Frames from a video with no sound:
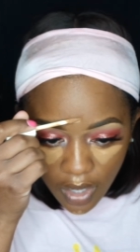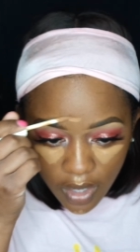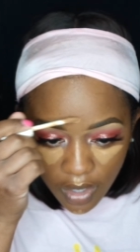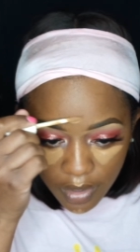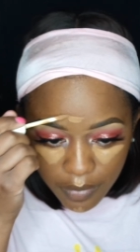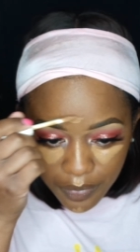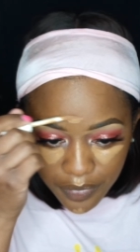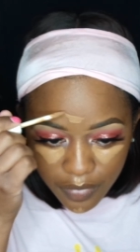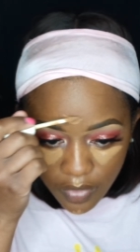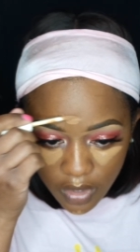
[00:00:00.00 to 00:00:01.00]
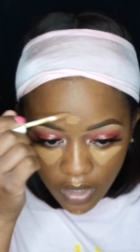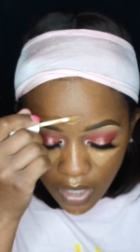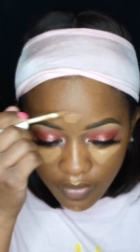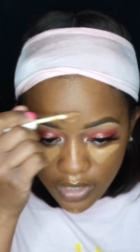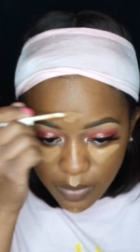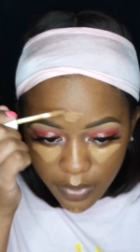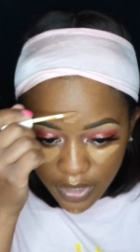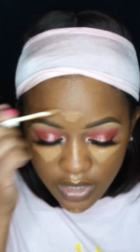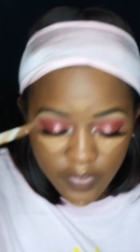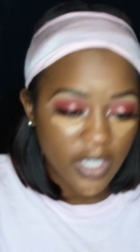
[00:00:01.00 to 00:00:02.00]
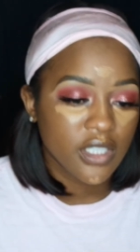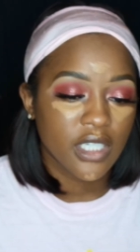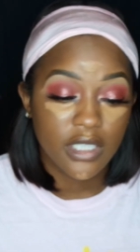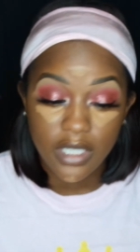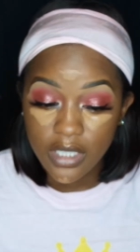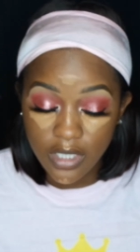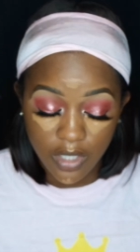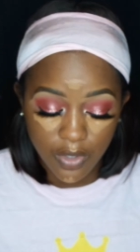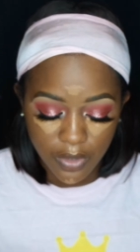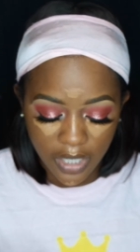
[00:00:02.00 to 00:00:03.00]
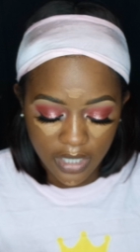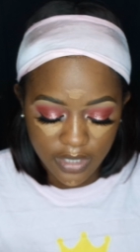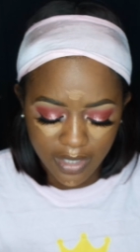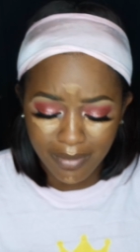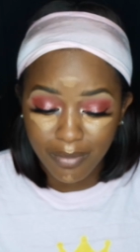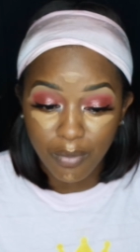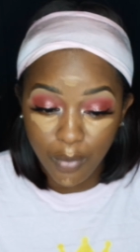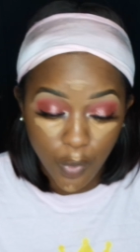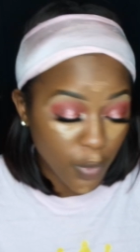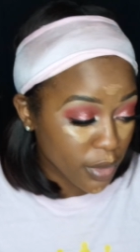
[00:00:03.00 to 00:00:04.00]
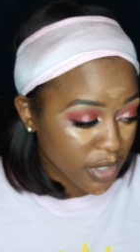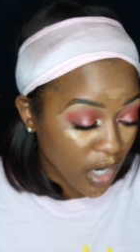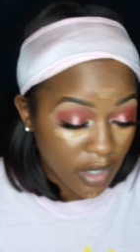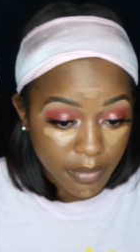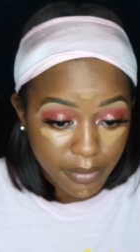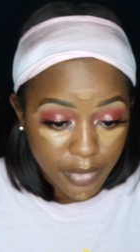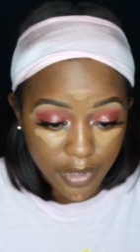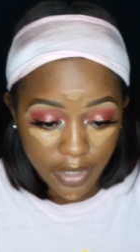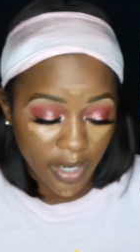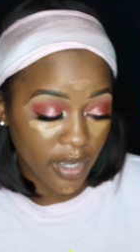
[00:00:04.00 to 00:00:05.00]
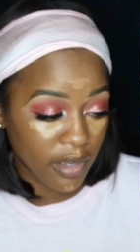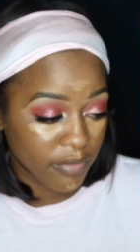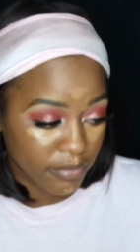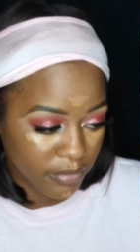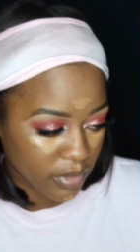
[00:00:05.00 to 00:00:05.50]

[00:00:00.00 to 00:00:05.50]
I've experienced Valentine's Day single, like I said, more times than I have